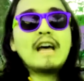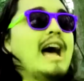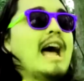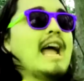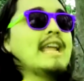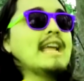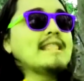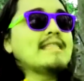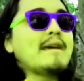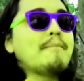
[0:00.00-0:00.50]

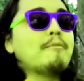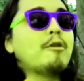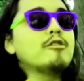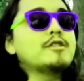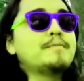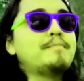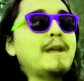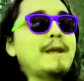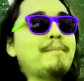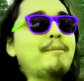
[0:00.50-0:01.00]
I get that
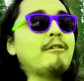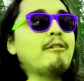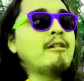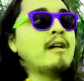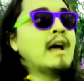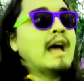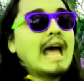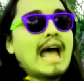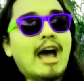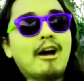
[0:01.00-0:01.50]
most people
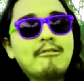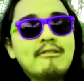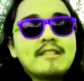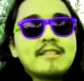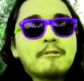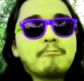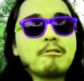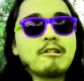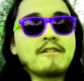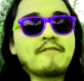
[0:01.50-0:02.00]
out in
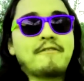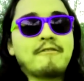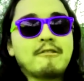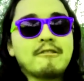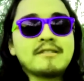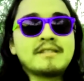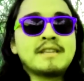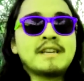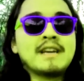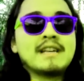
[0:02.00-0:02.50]
the
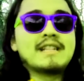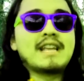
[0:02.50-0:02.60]
workforce